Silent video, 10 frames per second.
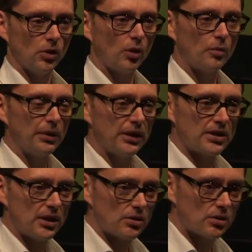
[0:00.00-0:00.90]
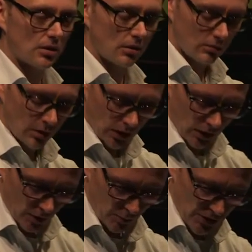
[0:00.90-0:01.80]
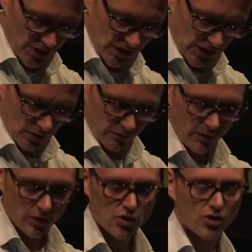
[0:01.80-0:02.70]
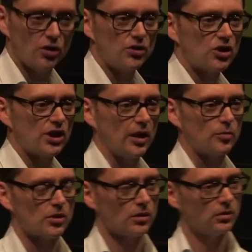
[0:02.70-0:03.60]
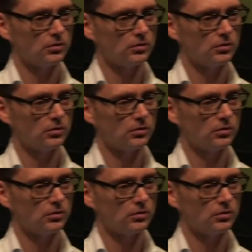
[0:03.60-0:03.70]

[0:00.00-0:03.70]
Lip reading: our ability to perceive certain shapes,